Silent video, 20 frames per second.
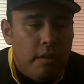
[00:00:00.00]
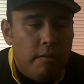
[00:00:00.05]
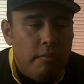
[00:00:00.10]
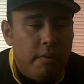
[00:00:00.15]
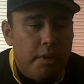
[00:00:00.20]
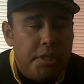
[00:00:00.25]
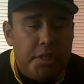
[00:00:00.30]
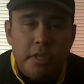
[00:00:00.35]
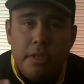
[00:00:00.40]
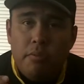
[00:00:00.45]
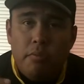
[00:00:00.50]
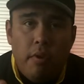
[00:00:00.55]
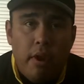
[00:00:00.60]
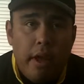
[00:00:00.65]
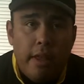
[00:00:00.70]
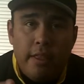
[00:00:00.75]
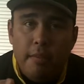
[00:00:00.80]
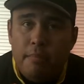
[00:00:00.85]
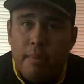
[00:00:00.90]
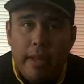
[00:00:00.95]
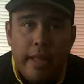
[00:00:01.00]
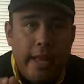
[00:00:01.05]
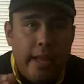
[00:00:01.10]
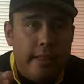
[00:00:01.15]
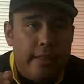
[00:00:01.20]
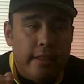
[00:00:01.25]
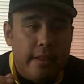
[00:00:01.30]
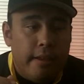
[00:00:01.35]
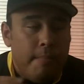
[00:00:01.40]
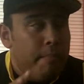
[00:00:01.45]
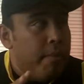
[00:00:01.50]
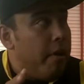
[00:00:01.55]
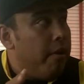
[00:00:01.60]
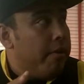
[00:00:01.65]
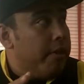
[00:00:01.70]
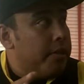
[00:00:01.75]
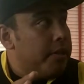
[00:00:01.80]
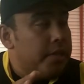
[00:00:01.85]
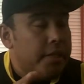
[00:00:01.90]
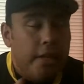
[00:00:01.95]
Which in the rod, the blank, the
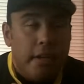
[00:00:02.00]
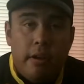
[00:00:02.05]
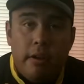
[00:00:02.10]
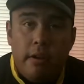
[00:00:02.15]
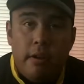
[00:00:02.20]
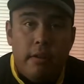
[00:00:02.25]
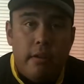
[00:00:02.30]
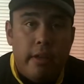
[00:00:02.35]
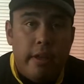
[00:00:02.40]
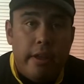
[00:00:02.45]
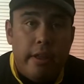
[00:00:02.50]
components here,